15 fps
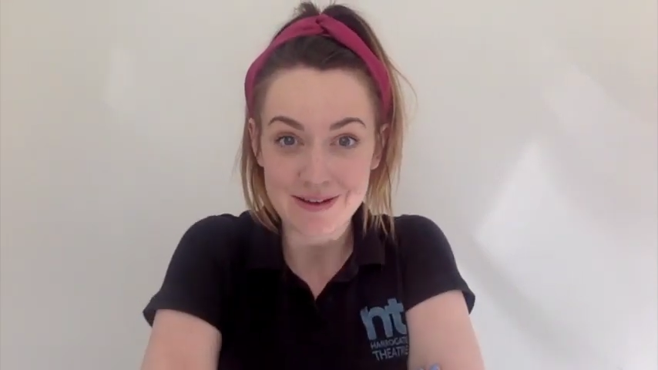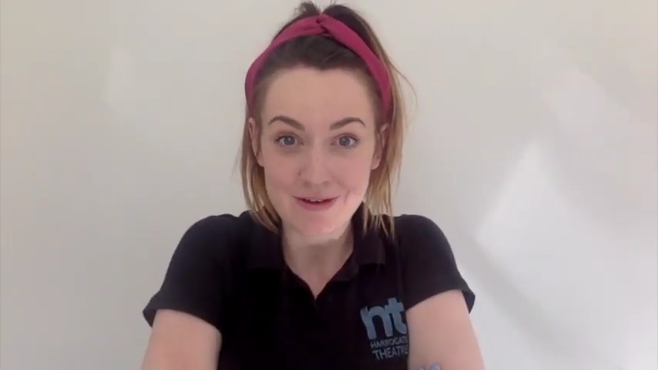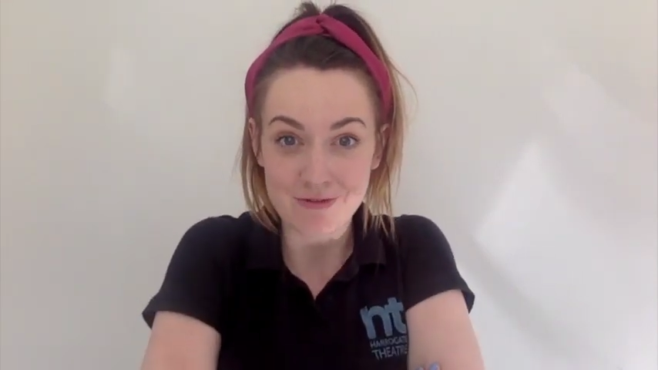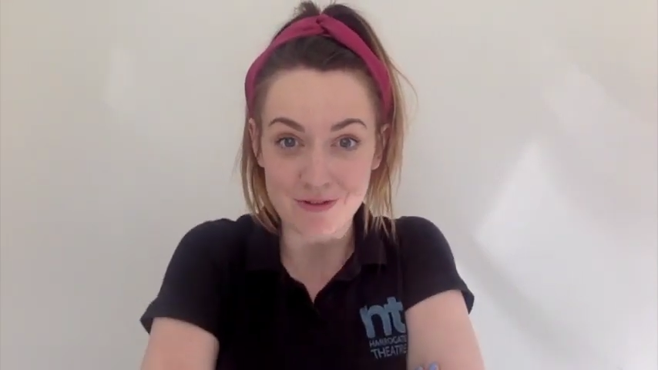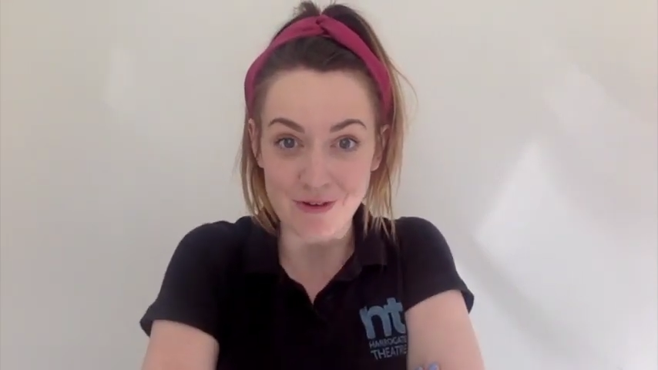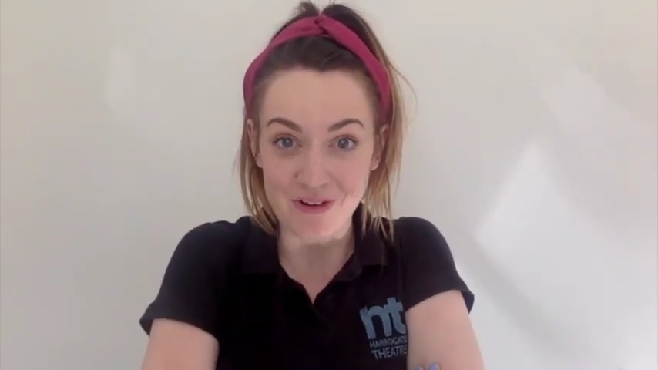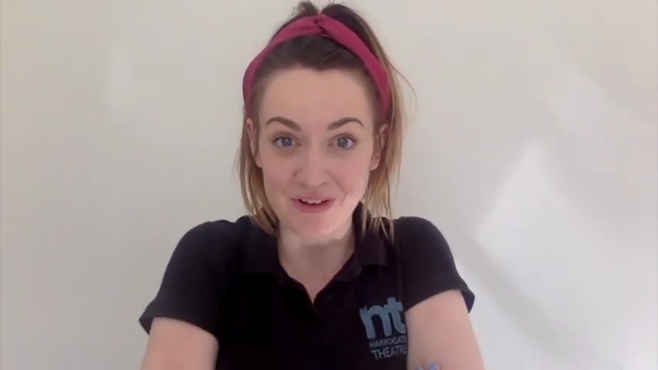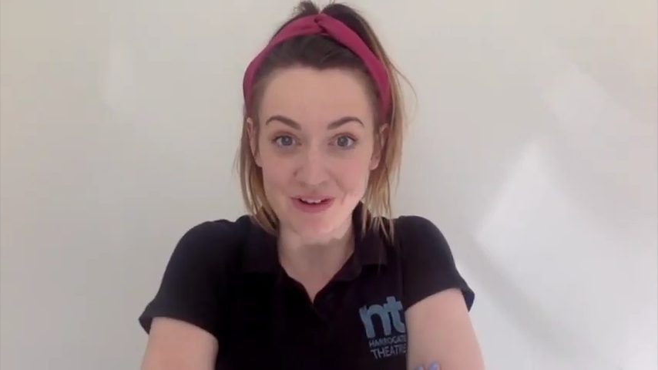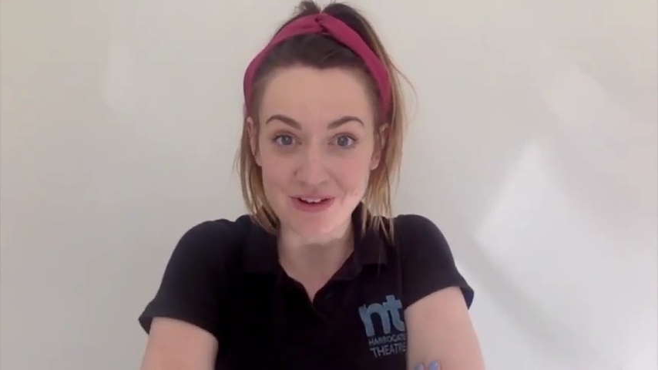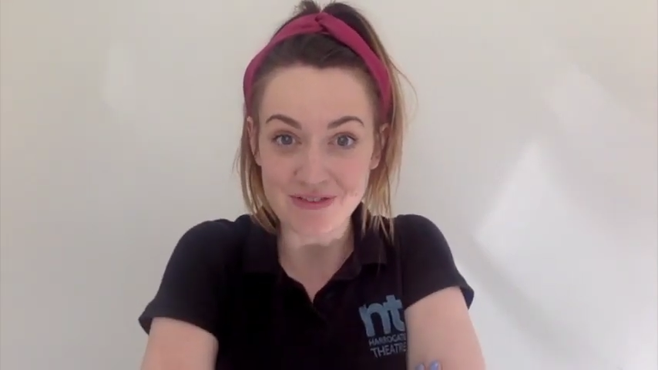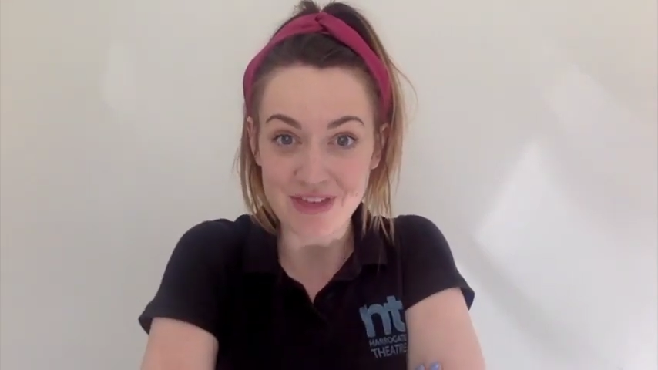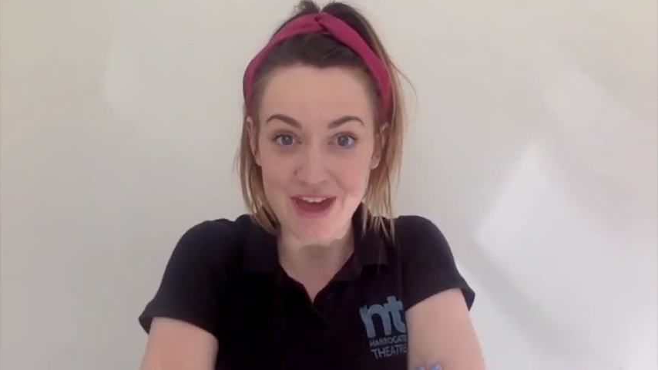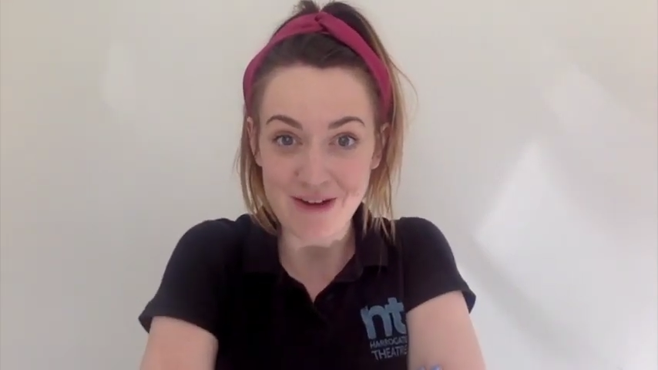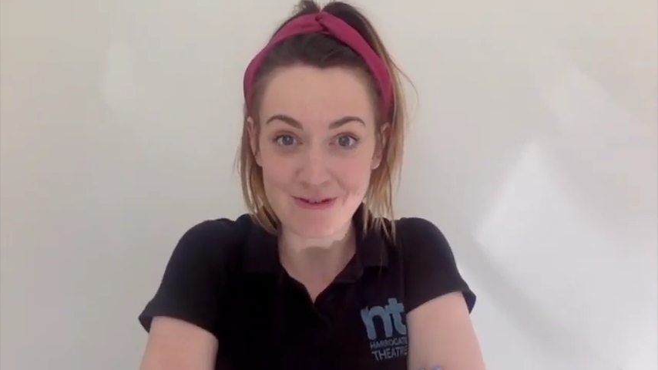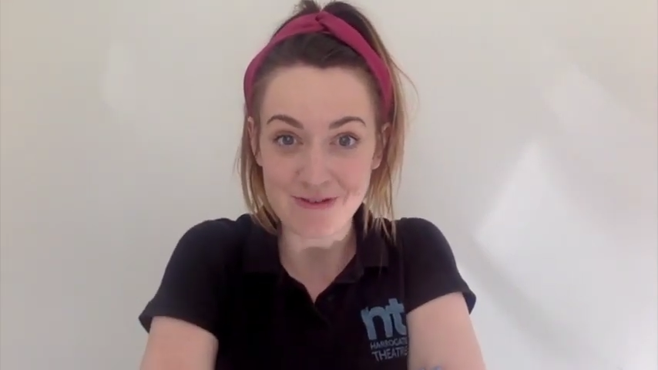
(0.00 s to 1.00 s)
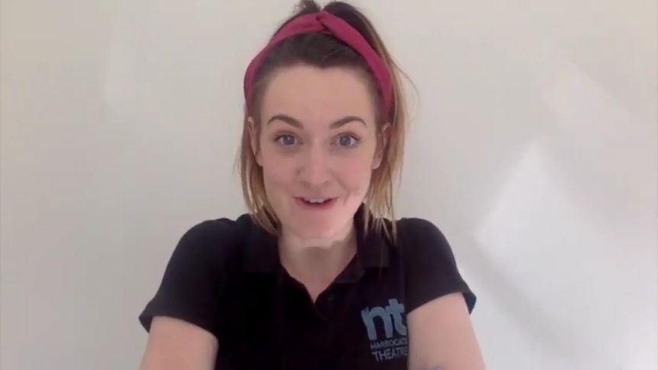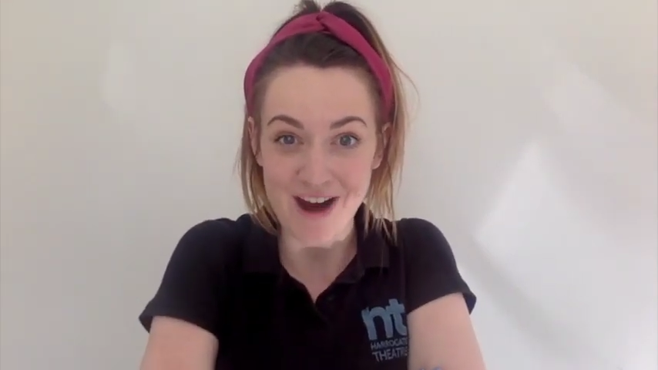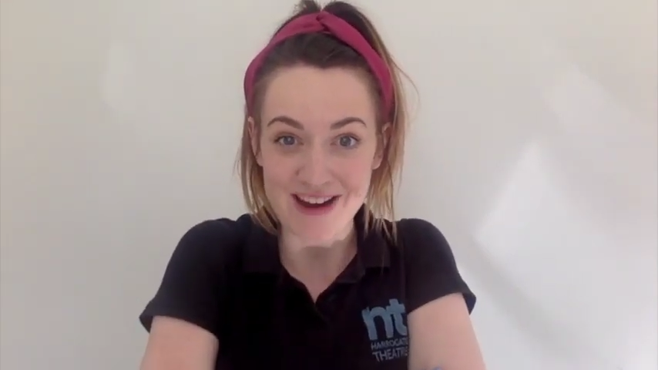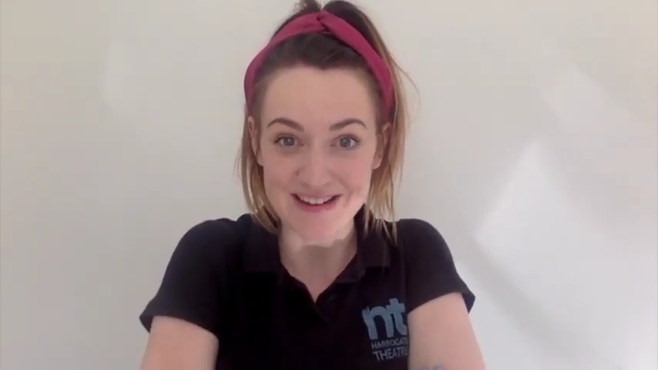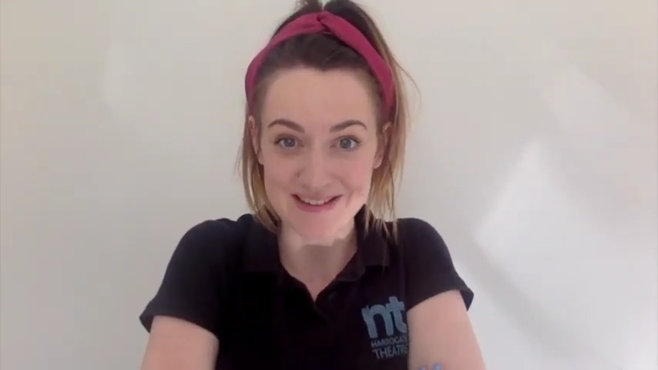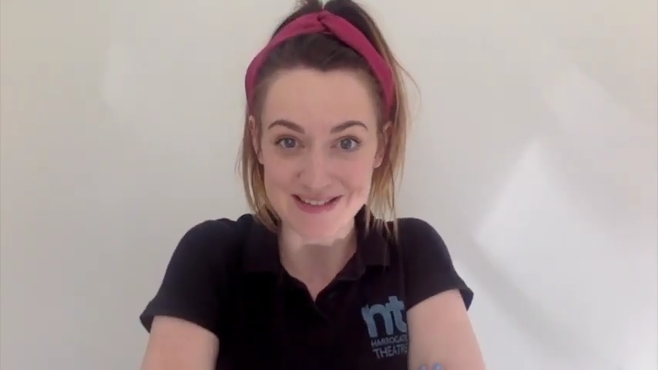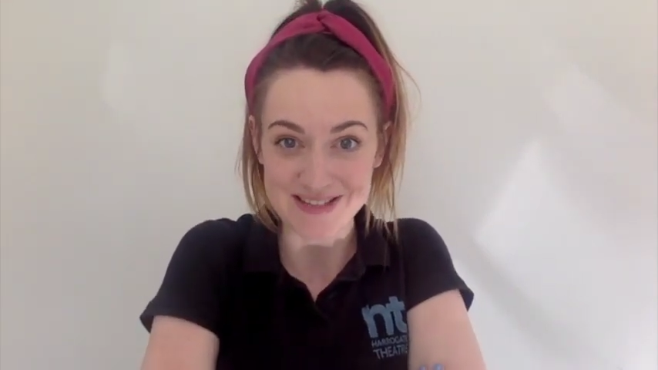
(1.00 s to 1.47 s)
for all of their
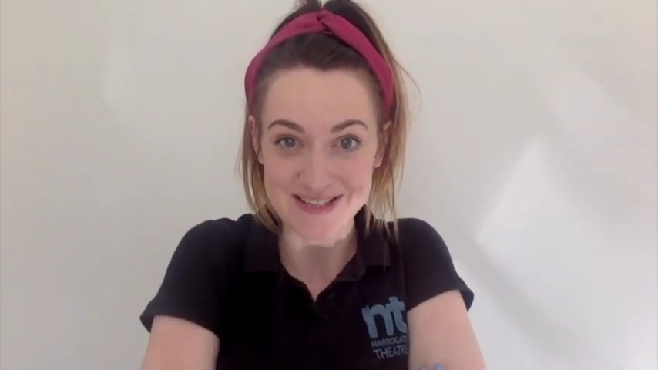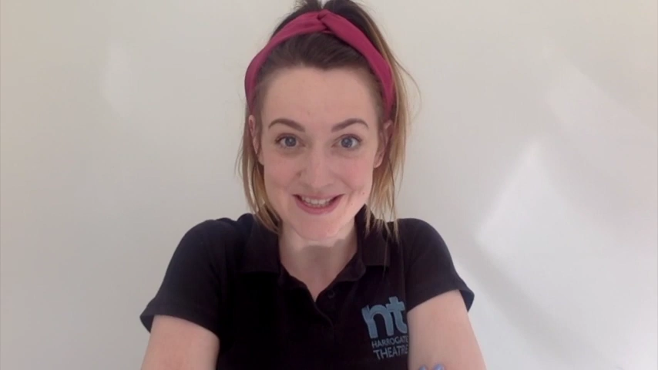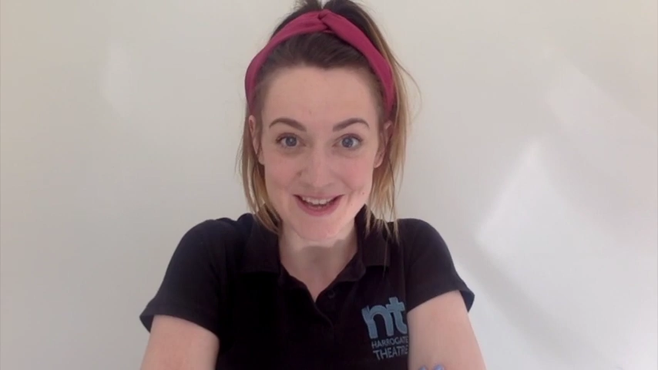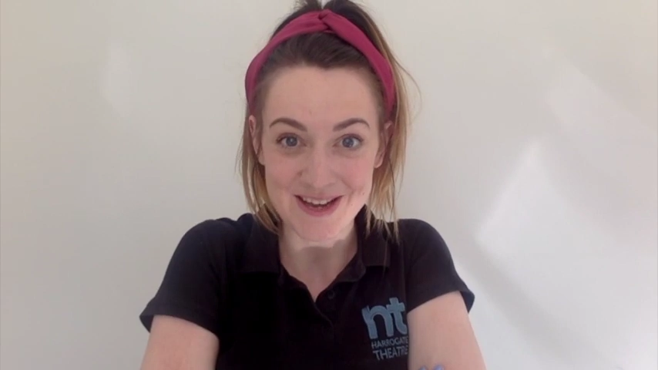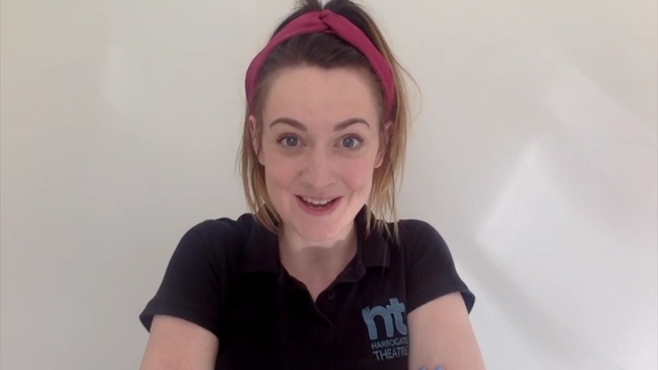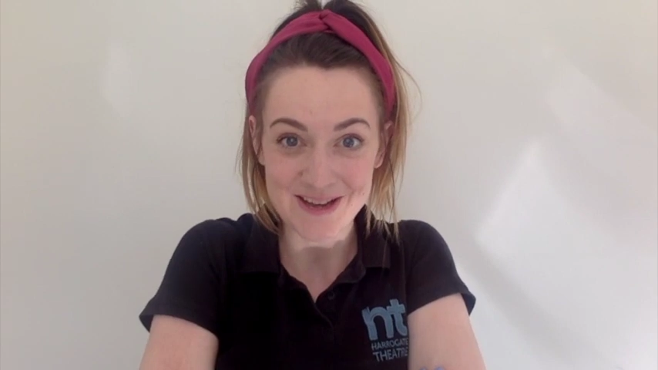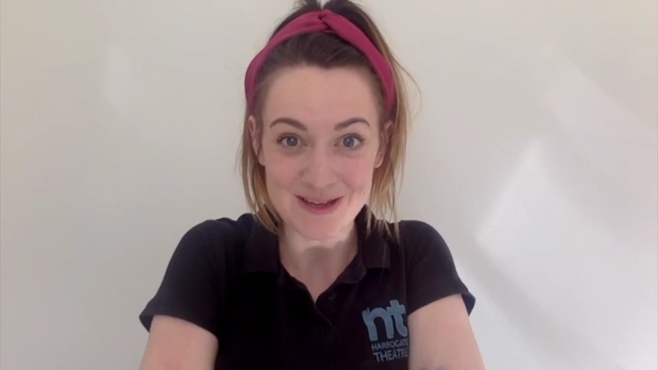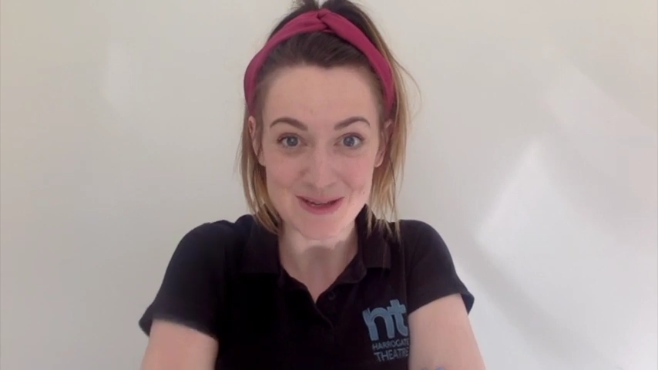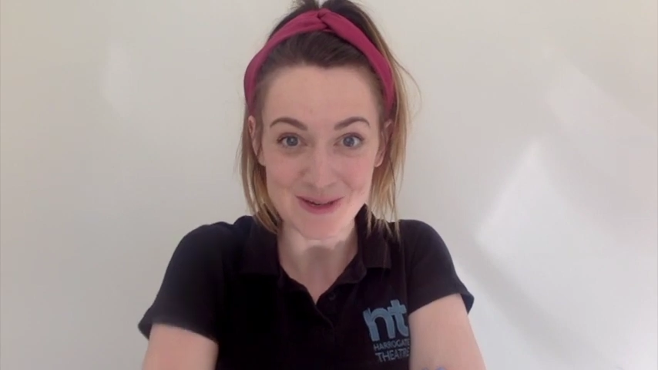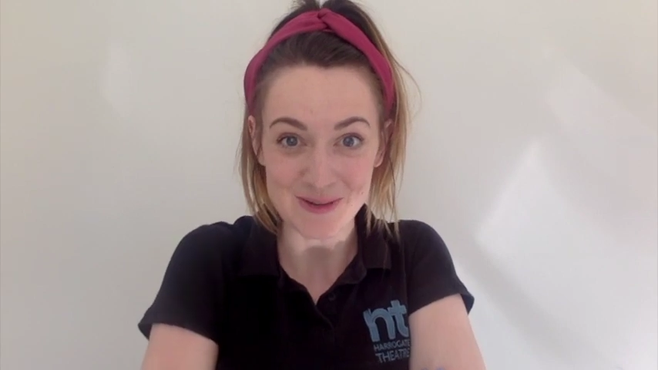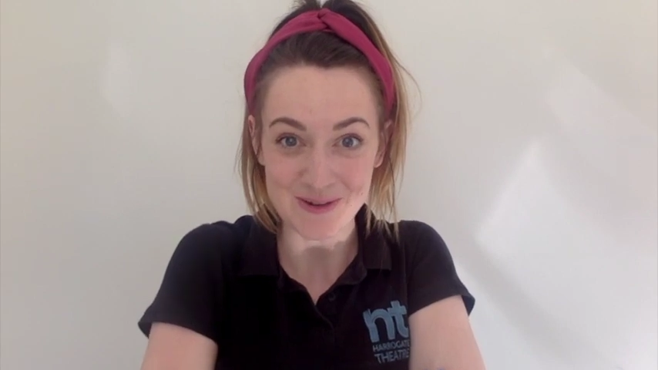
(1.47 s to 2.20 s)
friends to